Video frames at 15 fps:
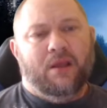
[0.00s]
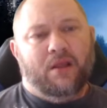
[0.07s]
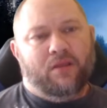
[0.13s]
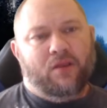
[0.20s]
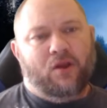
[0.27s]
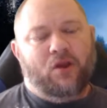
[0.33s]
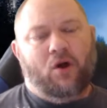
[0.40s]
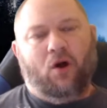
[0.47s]

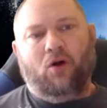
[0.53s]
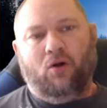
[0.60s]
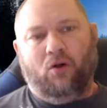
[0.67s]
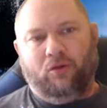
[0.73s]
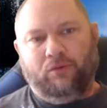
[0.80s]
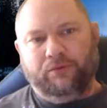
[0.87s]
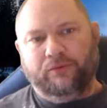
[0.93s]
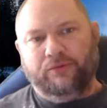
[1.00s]
The
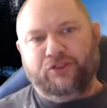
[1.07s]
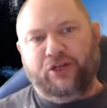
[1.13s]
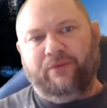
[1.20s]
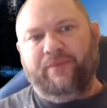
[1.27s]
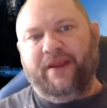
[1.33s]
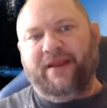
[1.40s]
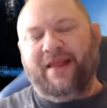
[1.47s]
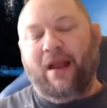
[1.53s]
goal should
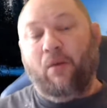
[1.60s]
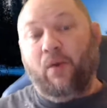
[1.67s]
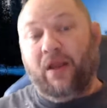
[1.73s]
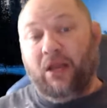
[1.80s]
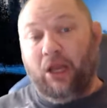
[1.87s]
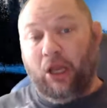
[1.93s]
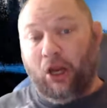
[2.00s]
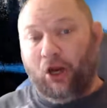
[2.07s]
be that we
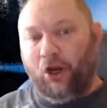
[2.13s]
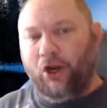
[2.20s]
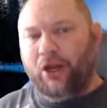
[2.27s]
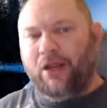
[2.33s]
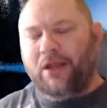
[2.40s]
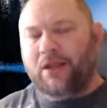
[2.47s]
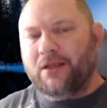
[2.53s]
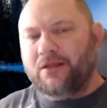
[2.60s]

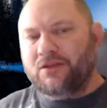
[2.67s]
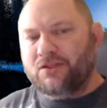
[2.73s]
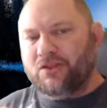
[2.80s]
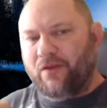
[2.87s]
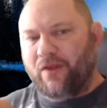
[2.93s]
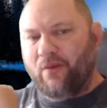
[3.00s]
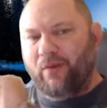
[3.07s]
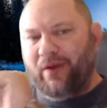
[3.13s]
learn so
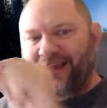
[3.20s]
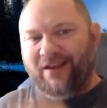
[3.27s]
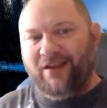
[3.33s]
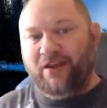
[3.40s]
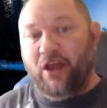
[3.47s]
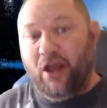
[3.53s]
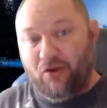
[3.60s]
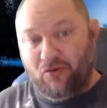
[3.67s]
that we can
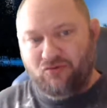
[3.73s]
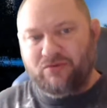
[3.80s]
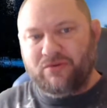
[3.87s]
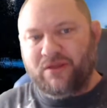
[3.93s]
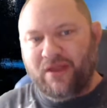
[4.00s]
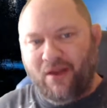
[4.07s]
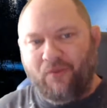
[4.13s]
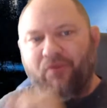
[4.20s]
go,
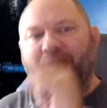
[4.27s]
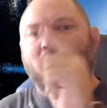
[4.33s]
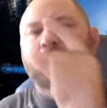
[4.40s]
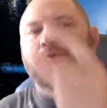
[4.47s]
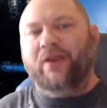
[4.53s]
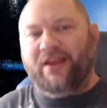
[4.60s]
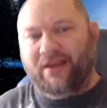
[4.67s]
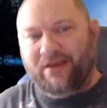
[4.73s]
that
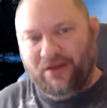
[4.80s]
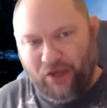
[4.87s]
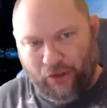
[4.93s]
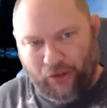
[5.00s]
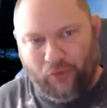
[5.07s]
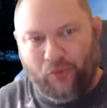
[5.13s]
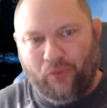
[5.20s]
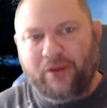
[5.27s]
we can
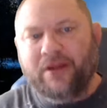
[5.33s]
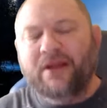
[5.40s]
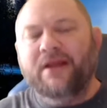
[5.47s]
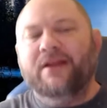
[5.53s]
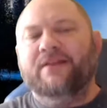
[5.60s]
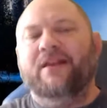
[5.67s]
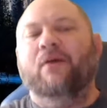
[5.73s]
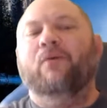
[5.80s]
do,
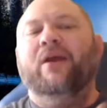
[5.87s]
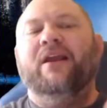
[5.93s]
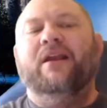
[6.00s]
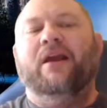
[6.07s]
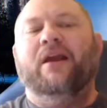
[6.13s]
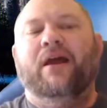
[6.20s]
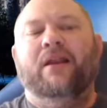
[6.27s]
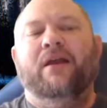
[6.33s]
that we
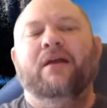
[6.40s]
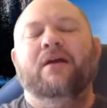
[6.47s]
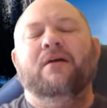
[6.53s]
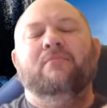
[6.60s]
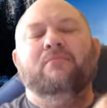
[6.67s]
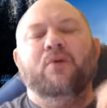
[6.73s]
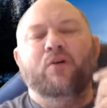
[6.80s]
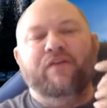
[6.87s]
can
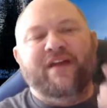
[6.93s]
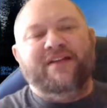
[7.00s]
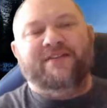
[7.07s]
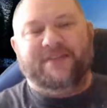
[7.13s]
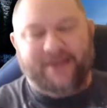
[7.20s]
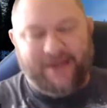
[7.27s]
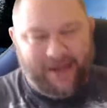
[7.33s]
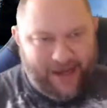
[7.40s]
move
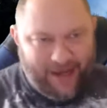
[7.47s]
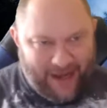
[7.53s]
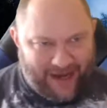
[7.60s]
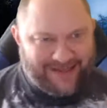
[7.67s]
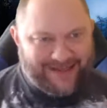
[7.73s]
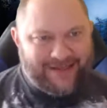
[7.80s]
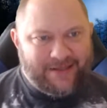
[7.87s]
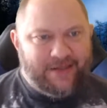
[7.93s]
into the
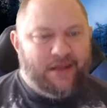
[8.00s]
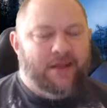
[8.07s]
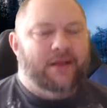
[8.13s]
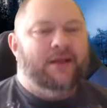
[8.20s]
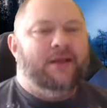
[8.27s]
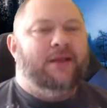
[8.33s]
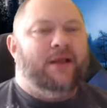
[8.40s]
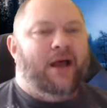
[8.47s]
next
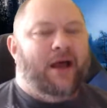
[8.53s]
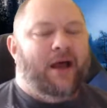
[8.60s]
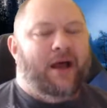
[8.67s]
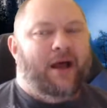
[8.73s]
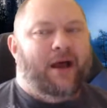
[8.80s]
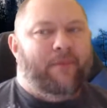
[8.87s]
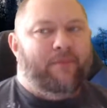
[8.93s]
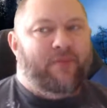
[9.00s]

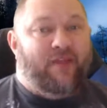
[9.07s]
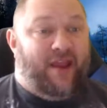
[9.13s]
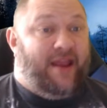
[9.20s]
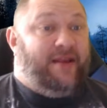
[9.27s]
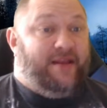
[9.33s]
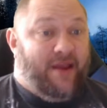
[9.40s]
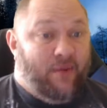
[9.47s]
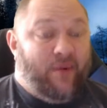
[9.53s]

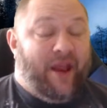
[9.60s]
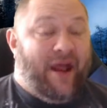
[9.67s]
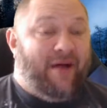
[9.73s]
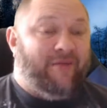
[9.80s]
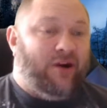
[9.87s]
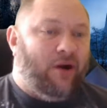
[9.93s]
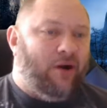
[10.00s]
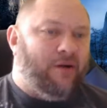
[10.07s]
thing that we
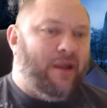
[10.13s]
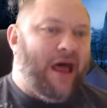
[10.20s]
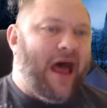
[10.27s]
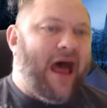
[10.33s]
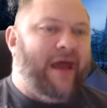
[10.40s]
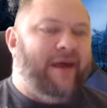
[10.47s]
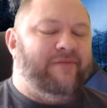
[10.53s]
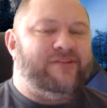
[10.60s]
have in our
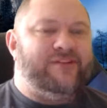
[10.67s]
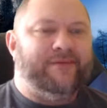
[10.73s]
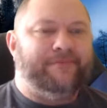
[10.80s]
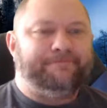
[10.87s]
lives.